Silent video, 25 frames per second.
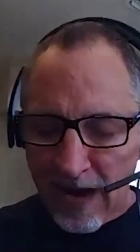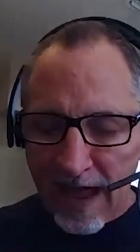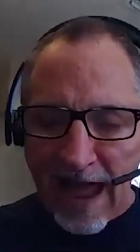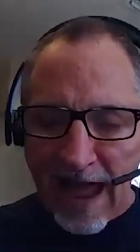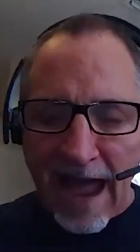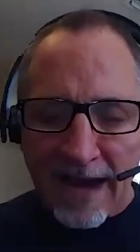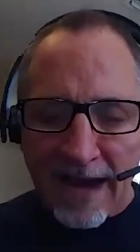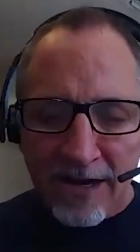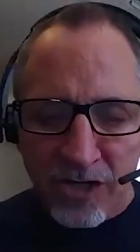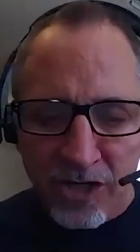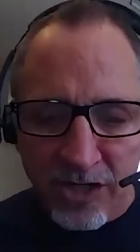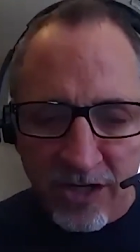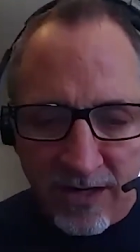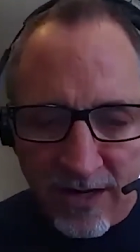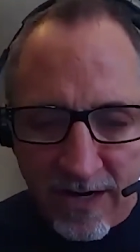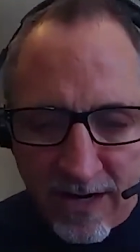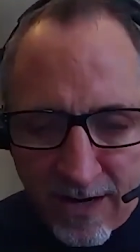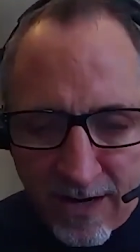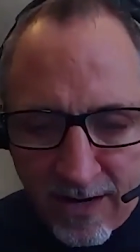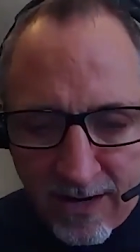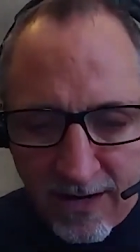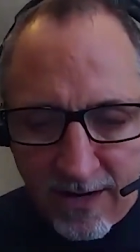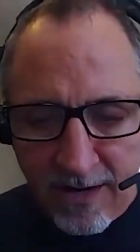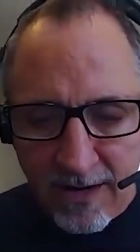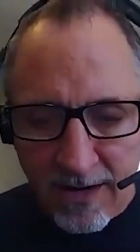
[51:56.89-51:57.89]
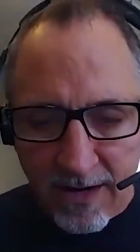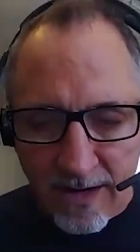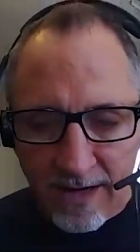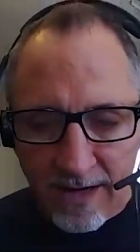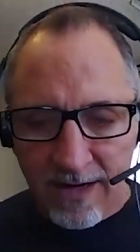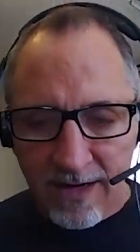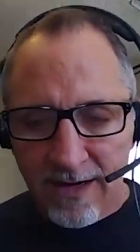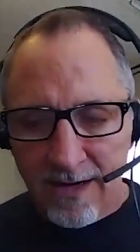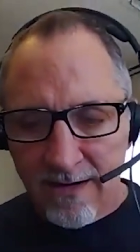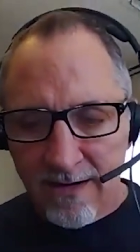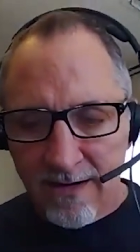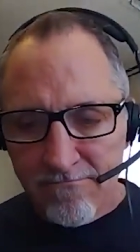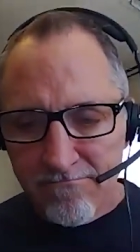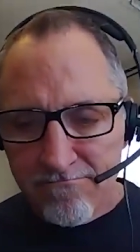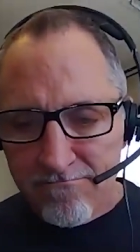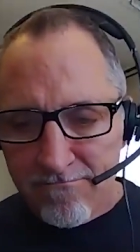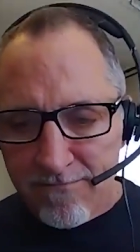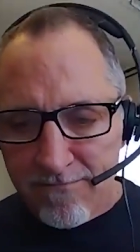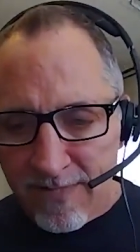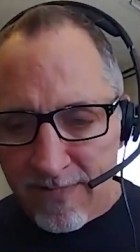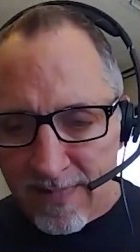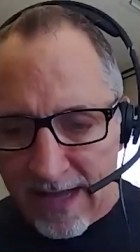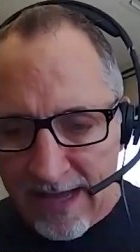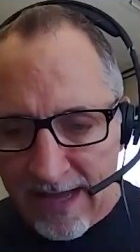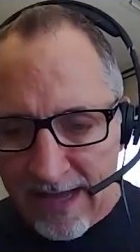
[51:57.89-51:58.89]
action um,
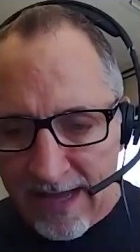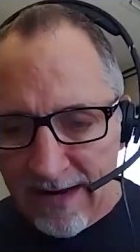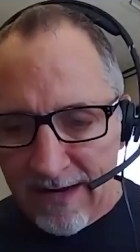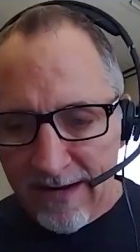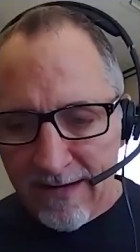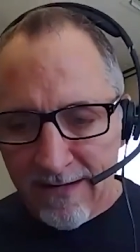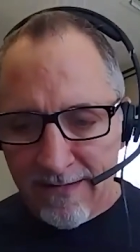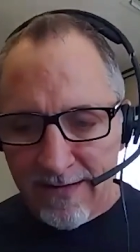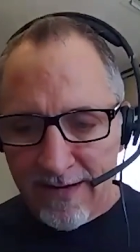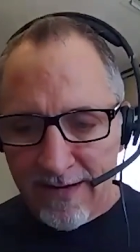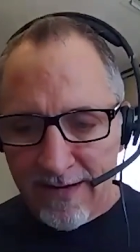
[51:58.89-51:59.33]
and,